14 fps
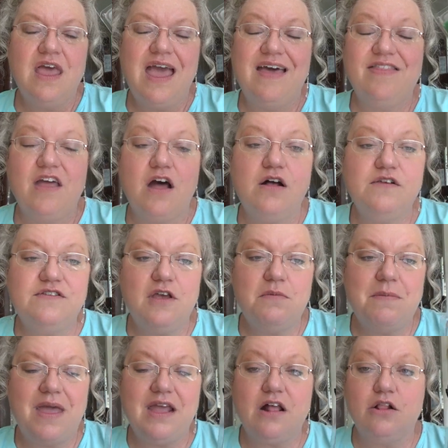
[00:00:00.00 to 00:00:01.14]
and they also
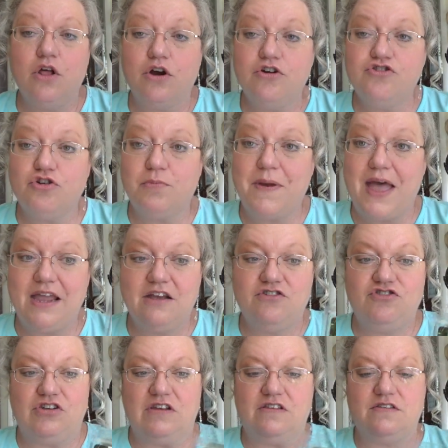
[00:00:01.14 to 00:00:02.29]
make larger
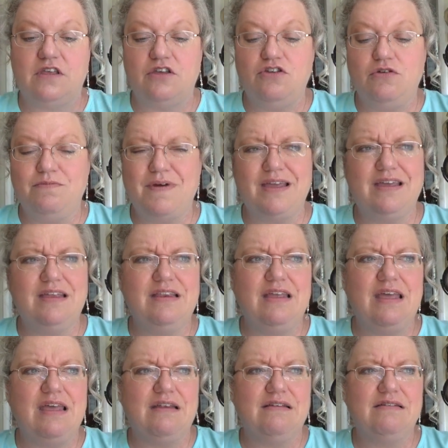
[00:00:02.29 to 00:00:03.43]
packages that you can
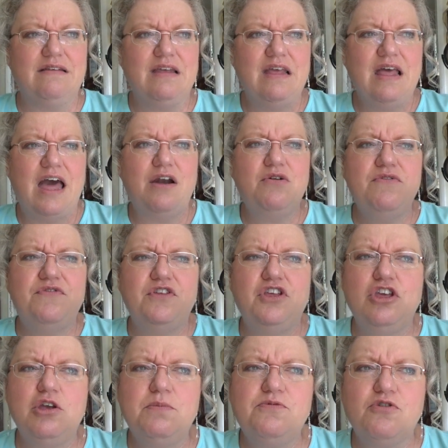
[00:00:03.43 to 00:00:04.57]
get. I don't know if the
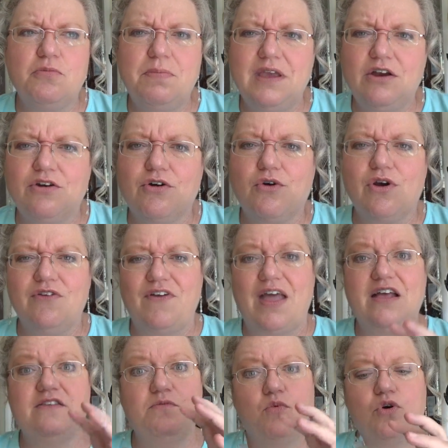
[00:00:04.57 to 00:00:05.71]
cubes are bigger or if it
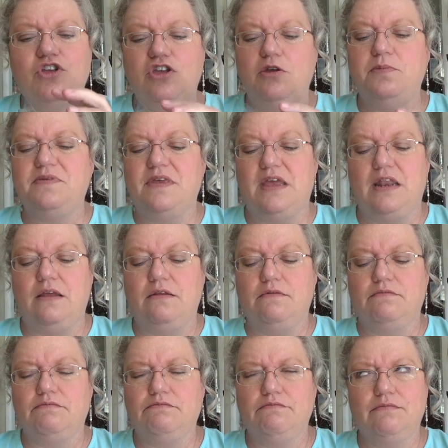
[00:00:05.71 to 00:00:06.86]
has more cubes in it.
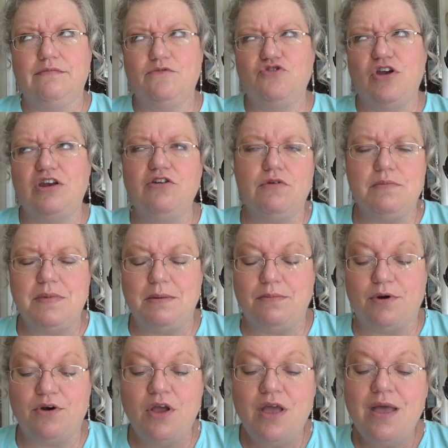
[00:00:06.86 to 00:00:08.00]
I'm trying to
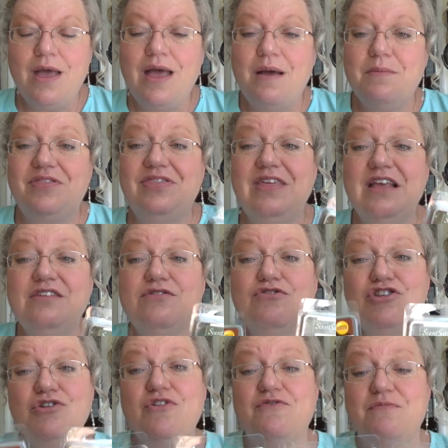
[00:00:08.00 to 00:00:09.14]
remember. But these are
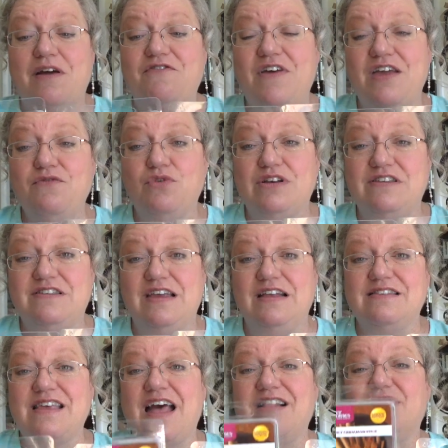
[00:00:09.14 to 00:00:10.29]
2 of my favorite scents. I